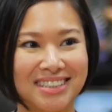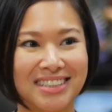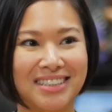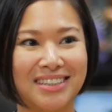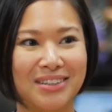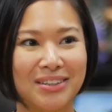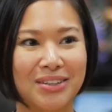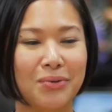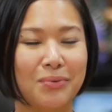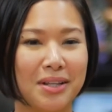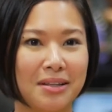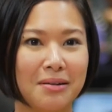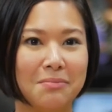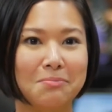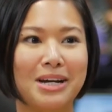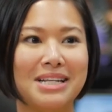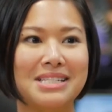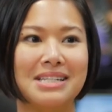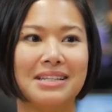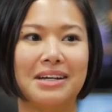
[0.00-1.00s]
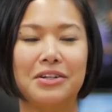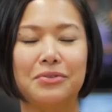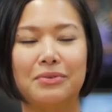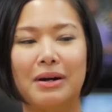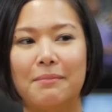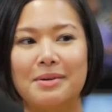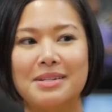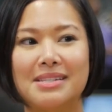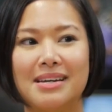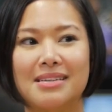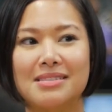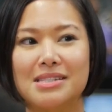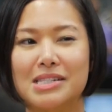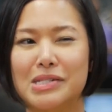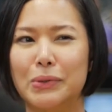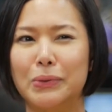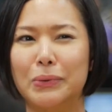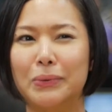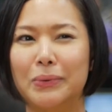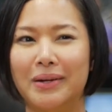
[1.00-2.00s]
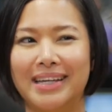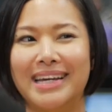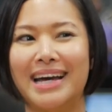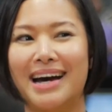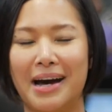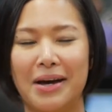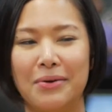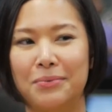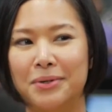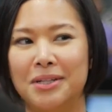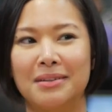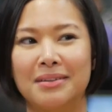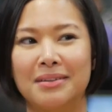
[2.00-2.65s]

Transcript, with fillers: to what the president represents. So yeah, I wouldn't I